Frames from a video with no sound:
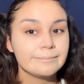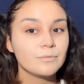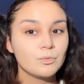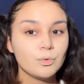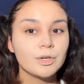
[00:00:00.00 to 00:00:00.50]

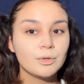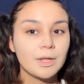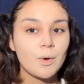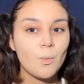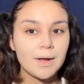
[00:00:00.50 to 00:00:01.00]
real
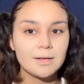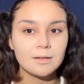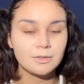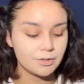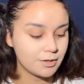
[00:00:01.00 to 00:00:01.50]
like white
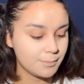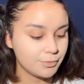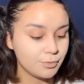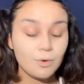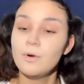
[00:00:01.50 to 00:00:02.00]
color to come
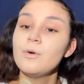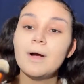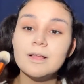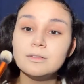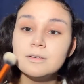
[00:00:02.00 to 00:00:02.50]
through. Oh,
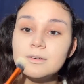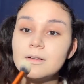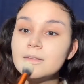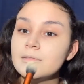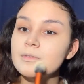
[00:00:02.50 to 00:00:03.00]
I look
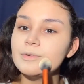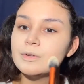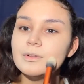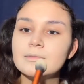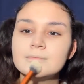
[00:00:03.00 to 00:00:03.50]
evil.